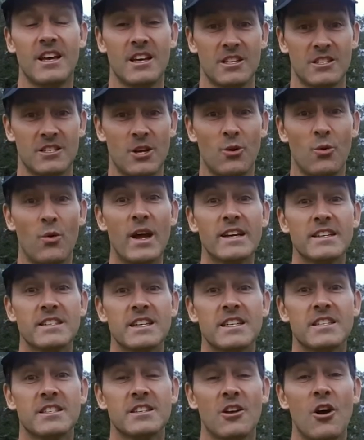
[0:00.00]
So to
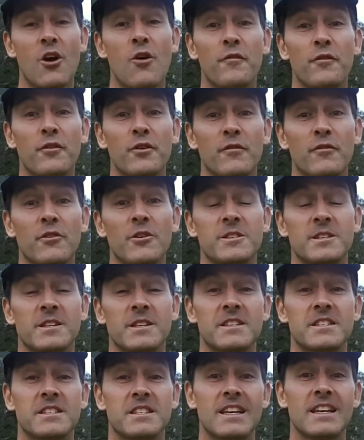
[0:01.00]
access the Golf
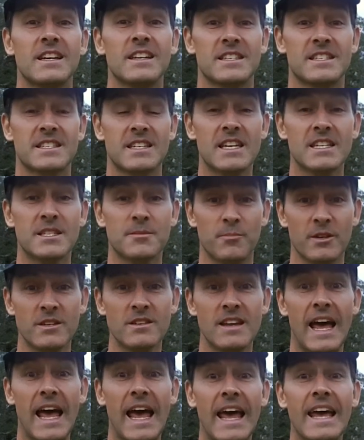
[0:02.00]
University skill
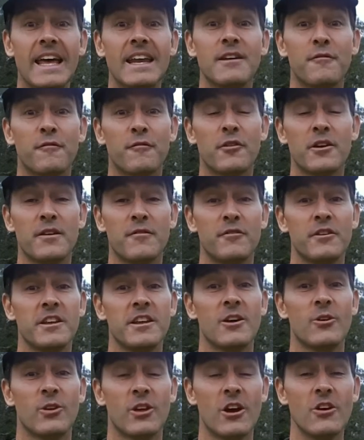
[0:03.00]
assessment and free
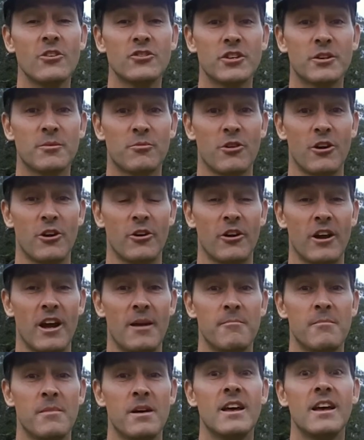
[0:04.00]
video coaching
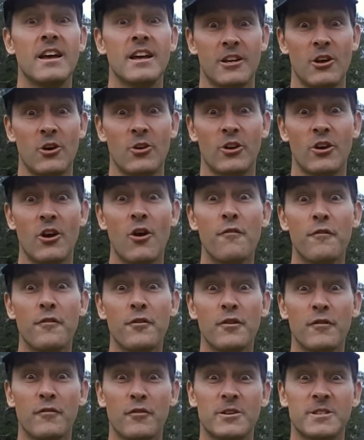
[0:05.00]
program, go to golf
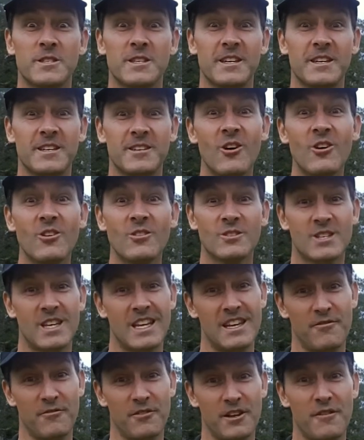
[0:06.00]
university dot
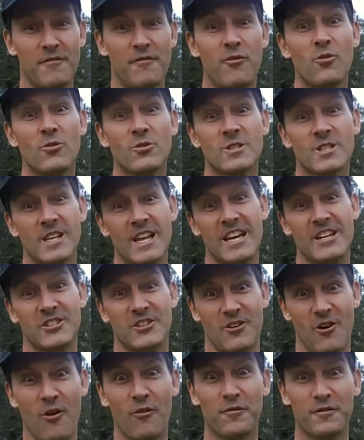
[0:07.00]
t v forward slash
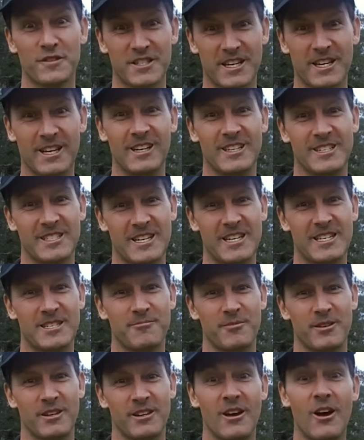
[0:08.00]
golf skill
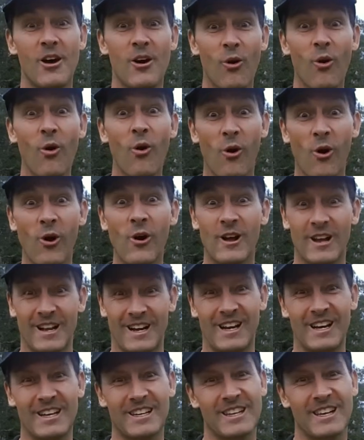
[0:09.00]
assessment, or
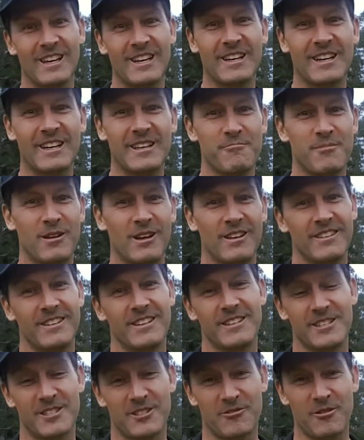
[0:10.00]
click the link in
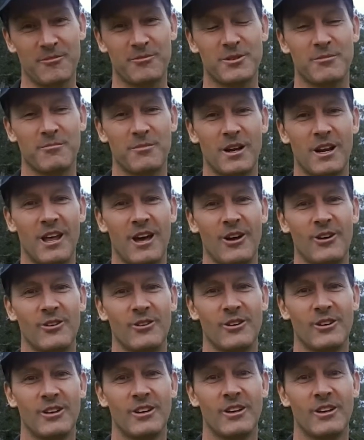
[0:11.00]
the description below.